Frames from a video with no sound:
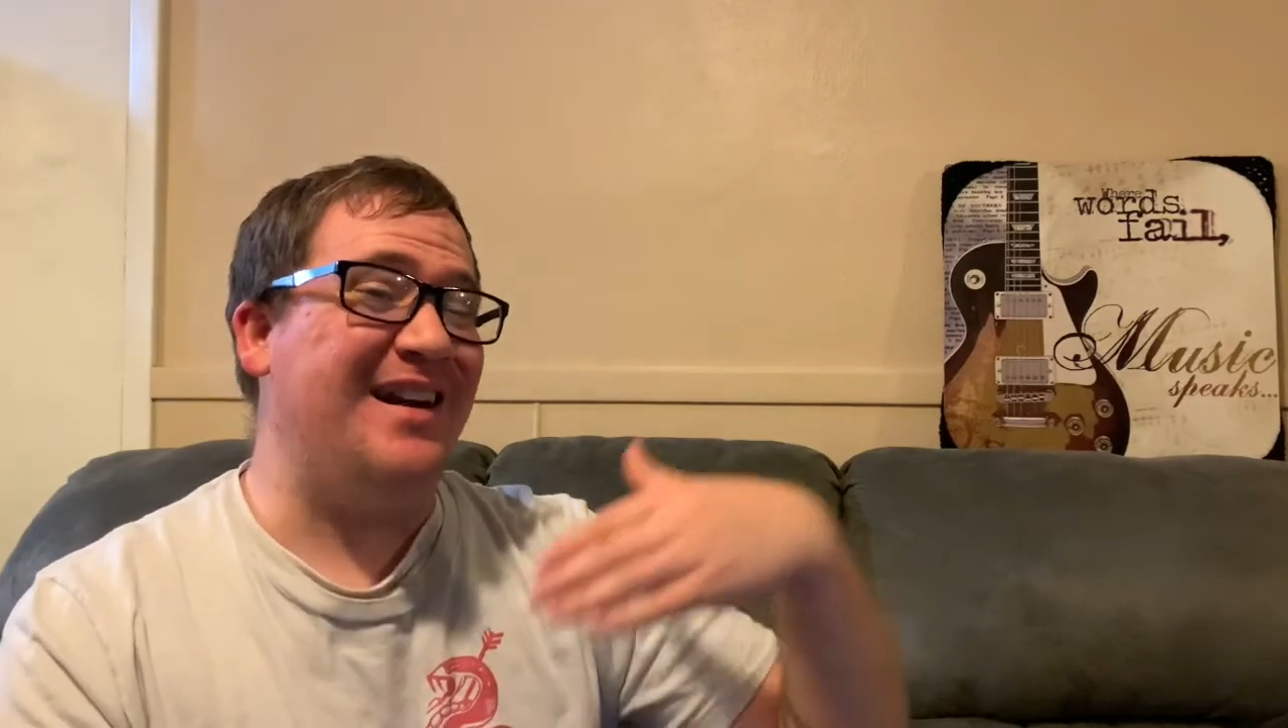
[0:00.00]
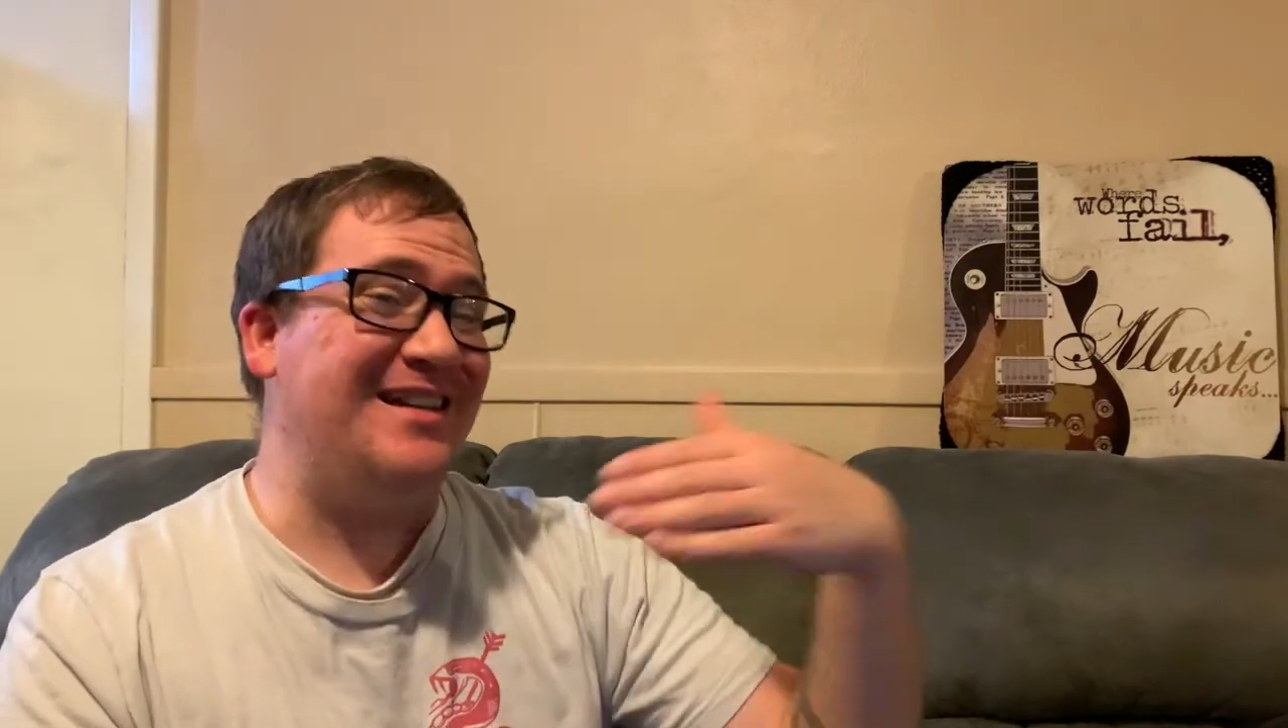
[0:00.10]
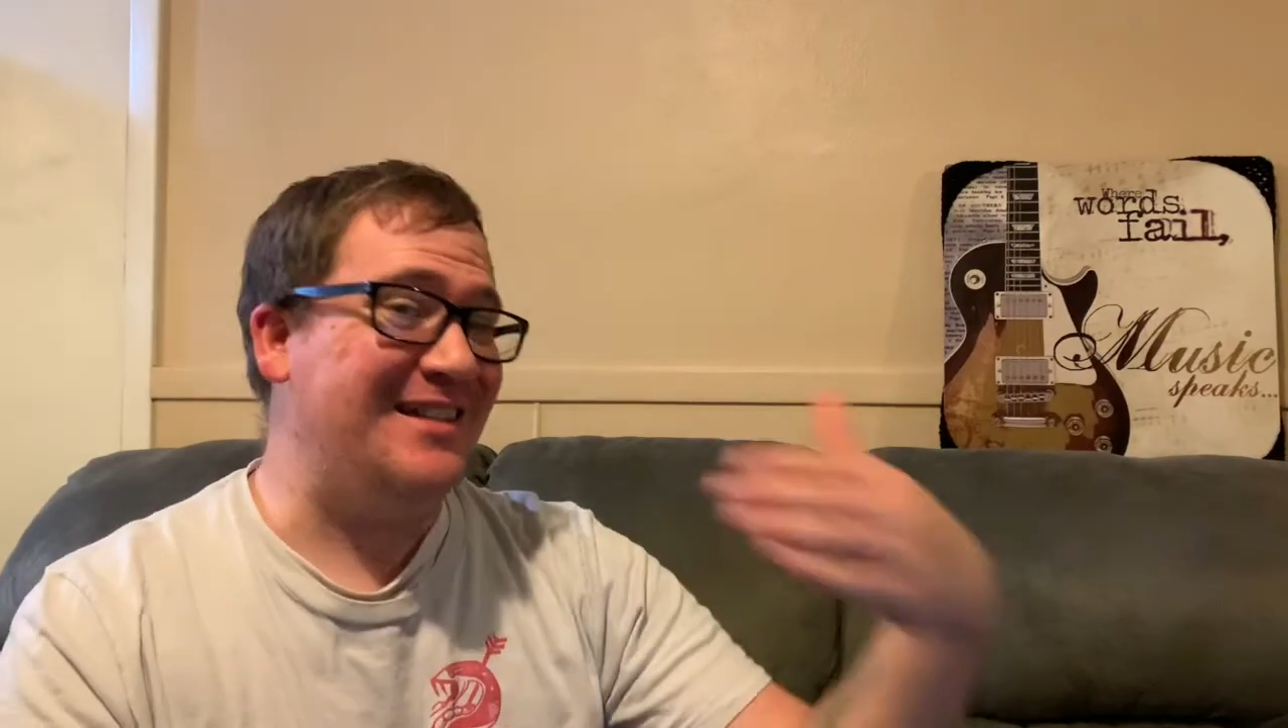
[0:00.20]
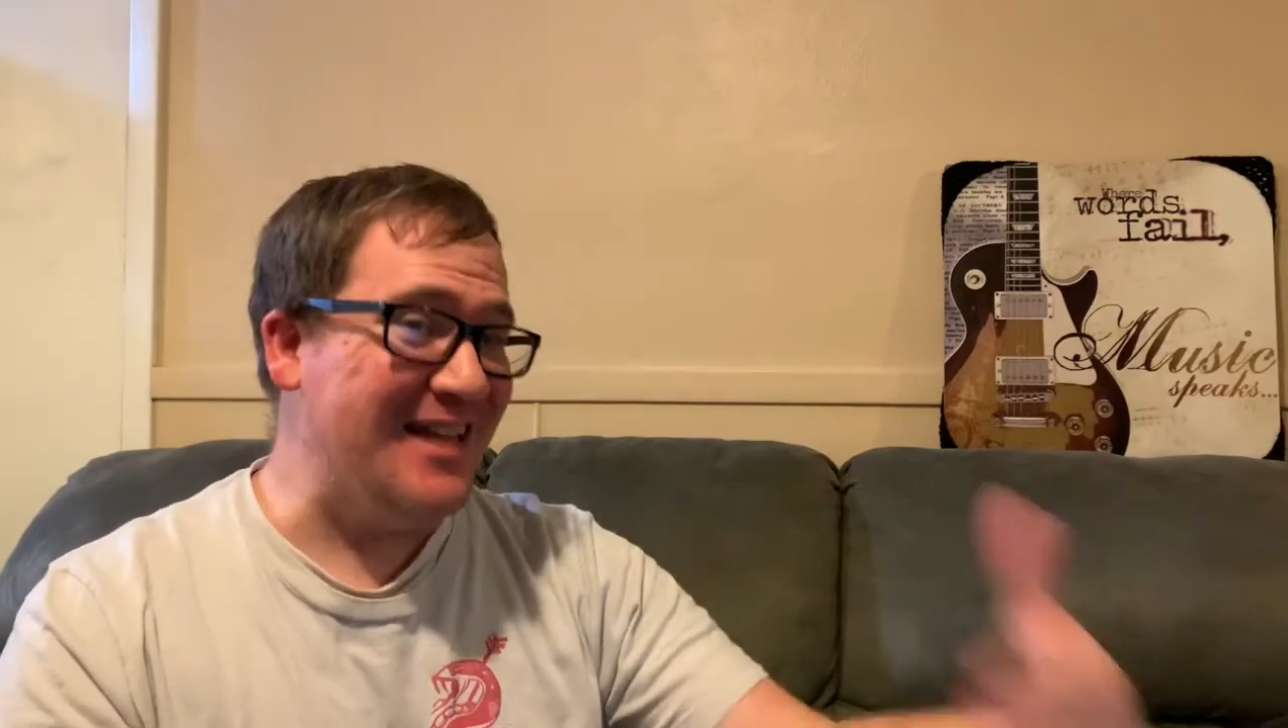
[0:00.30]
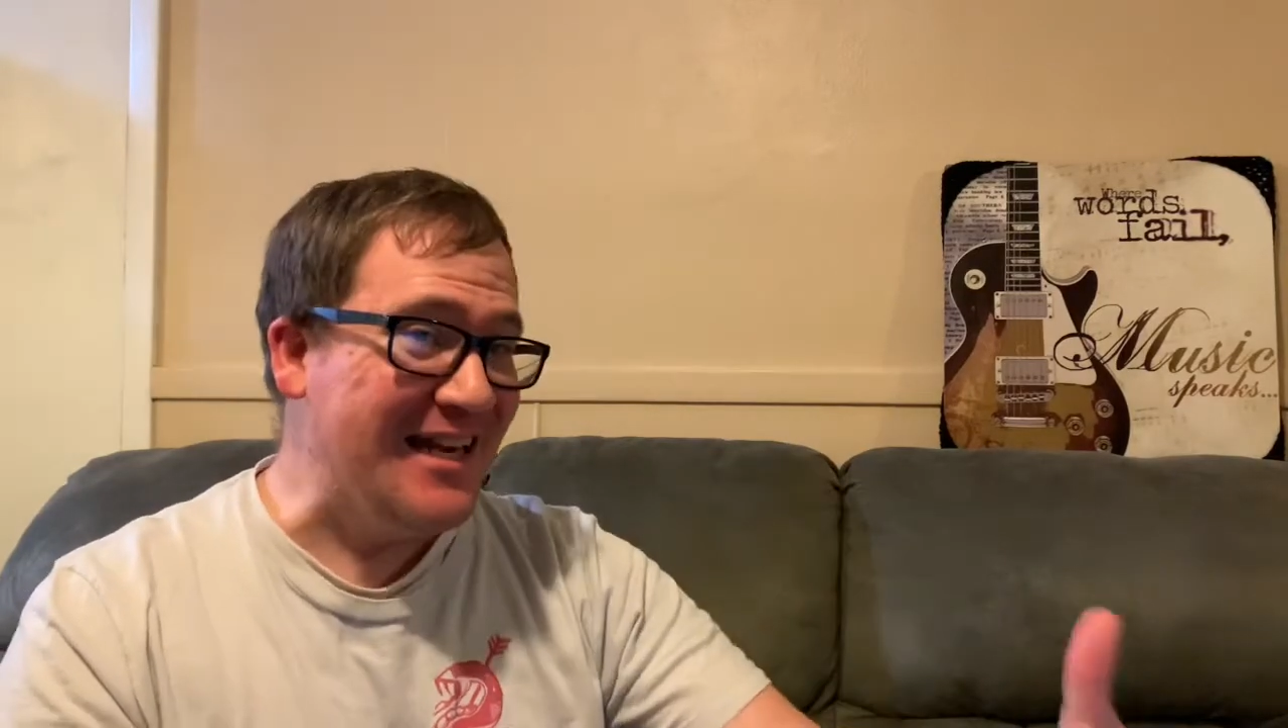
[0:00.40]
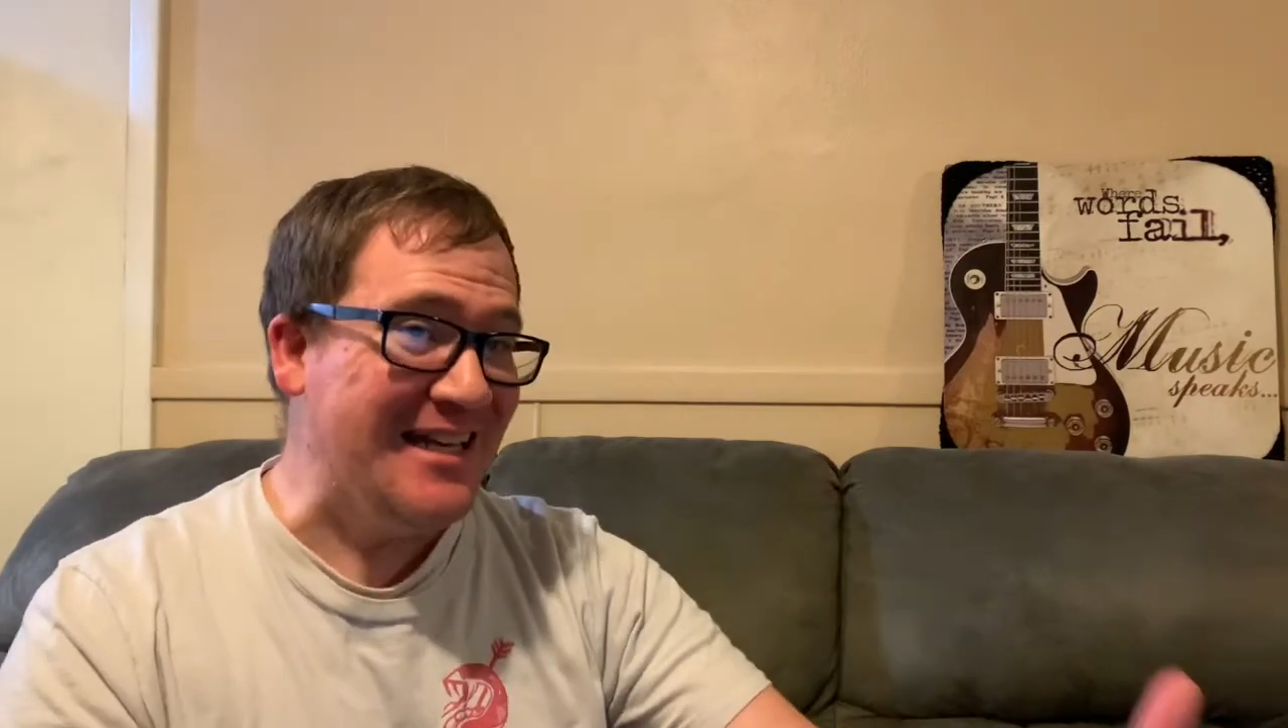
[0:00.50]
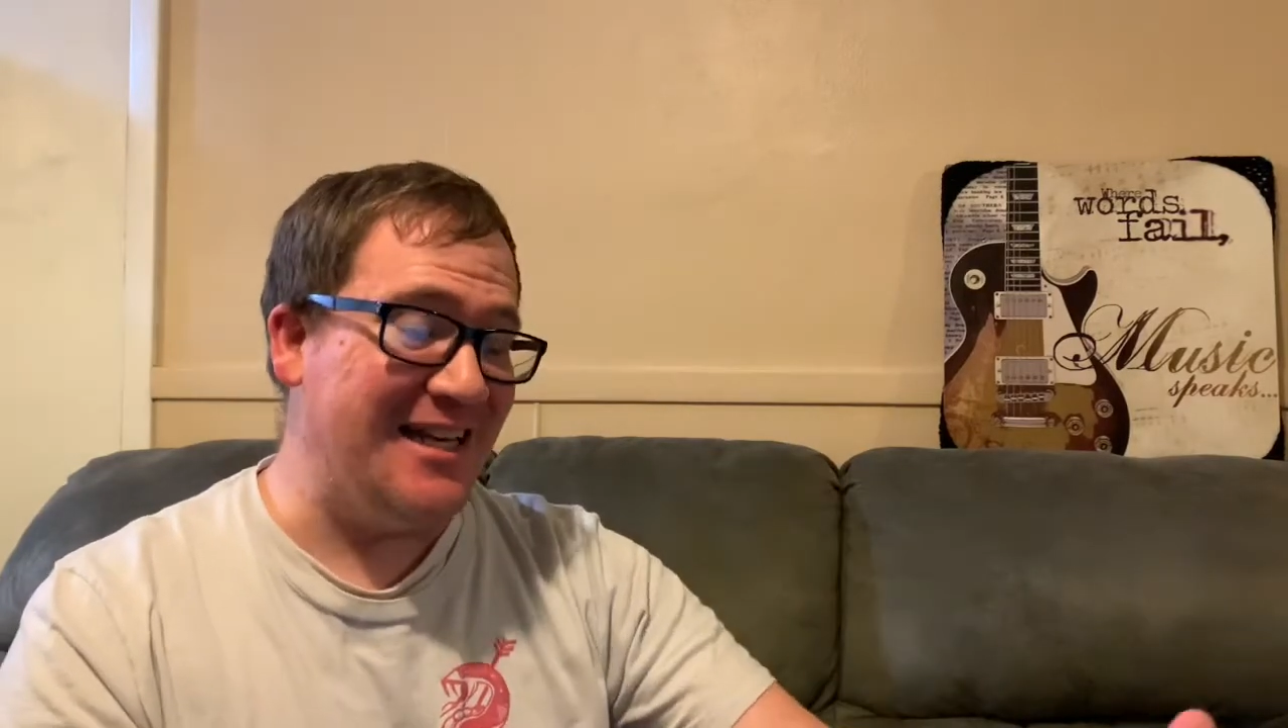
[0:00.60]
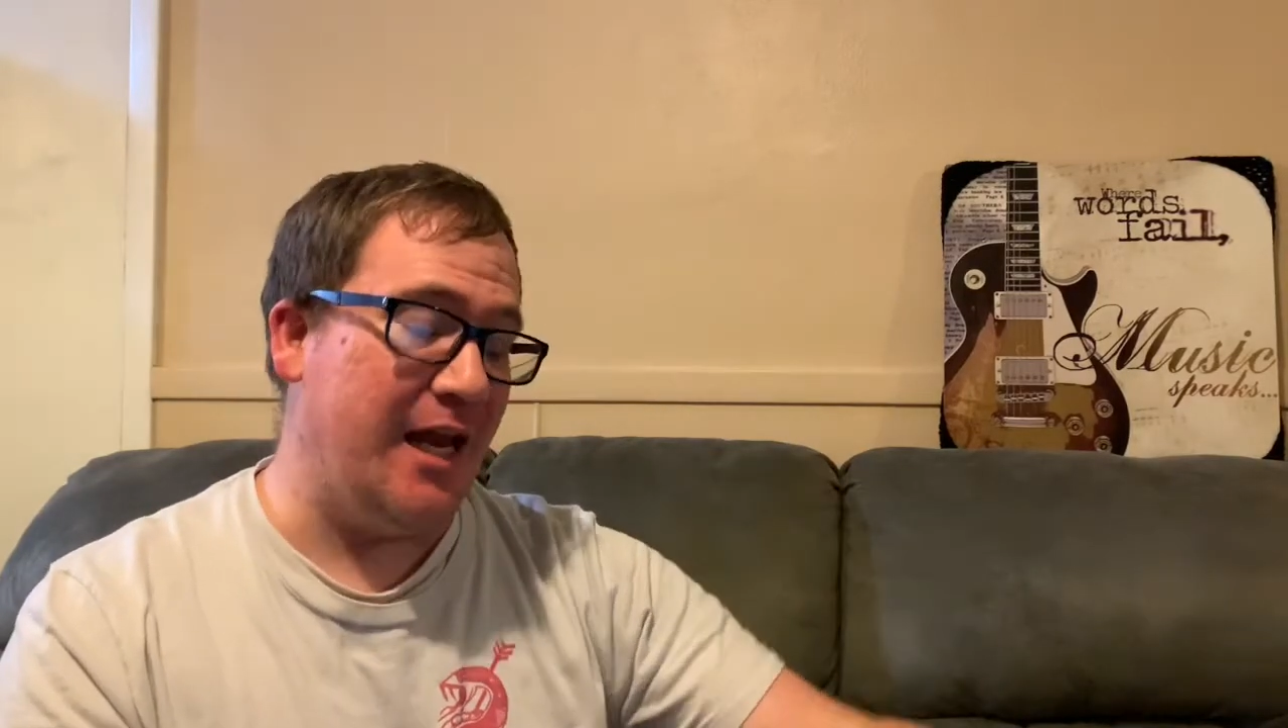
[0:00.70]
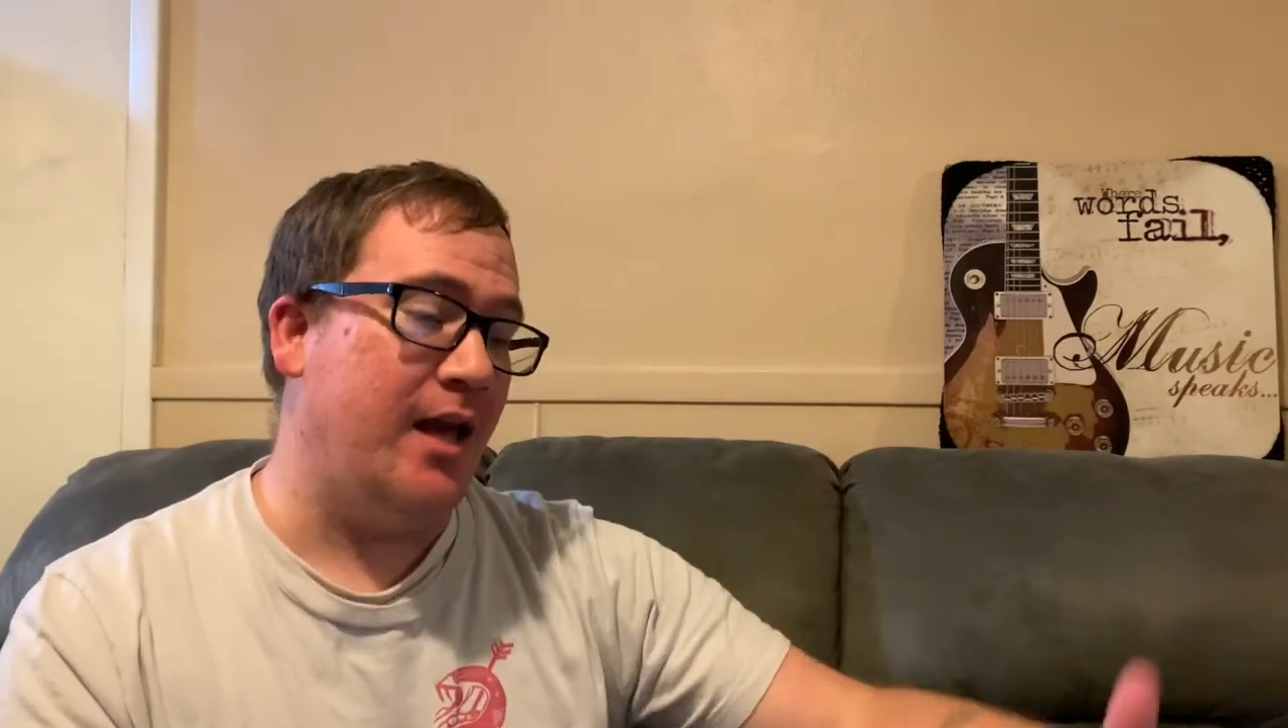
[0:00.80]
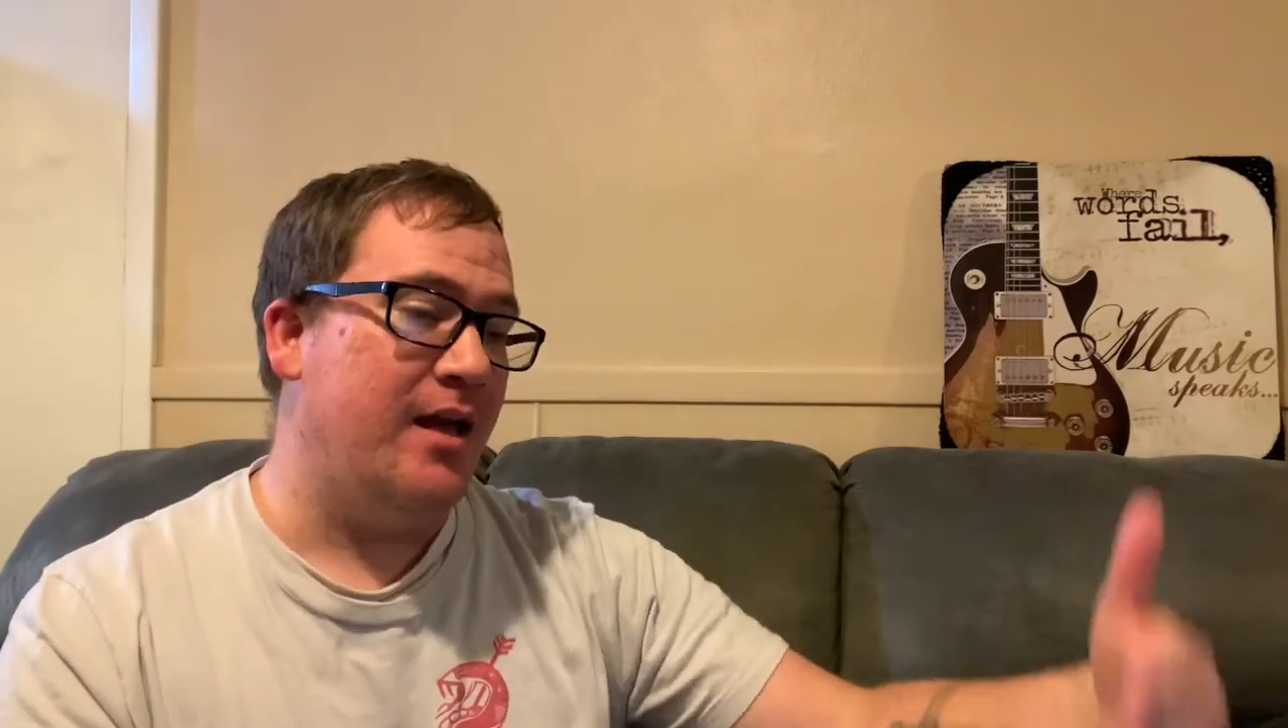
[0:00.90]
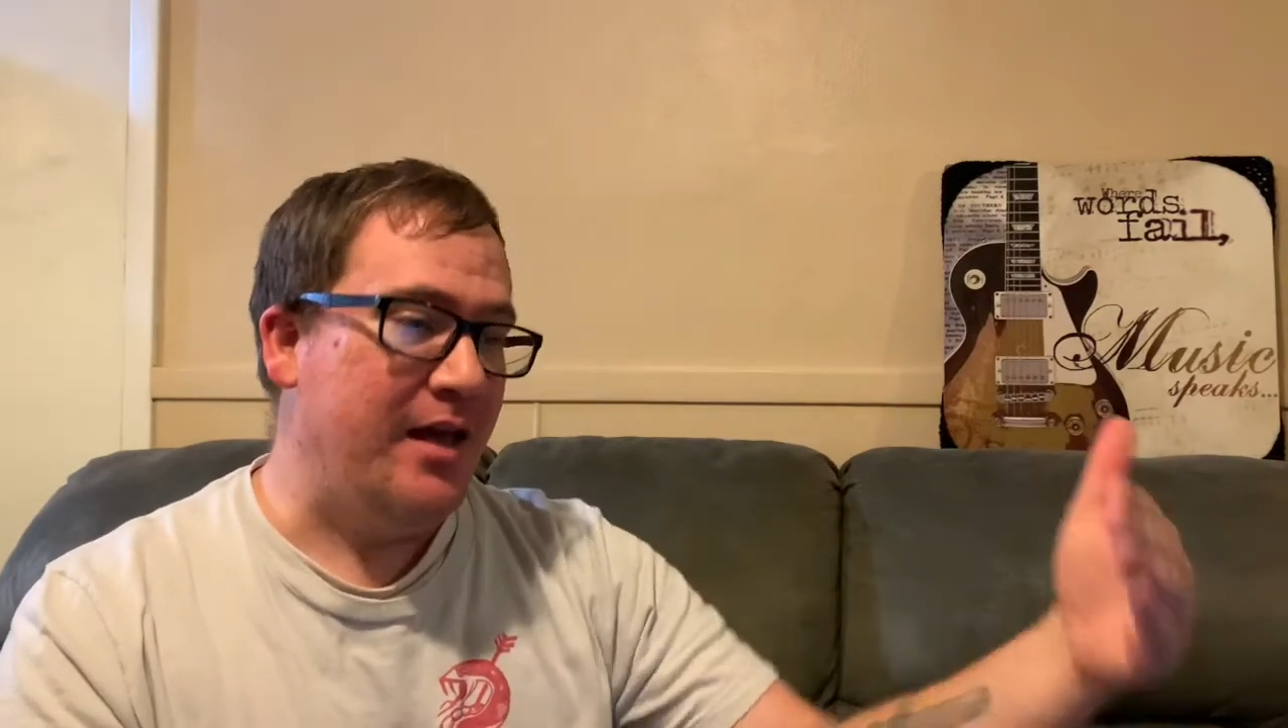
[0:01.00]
identity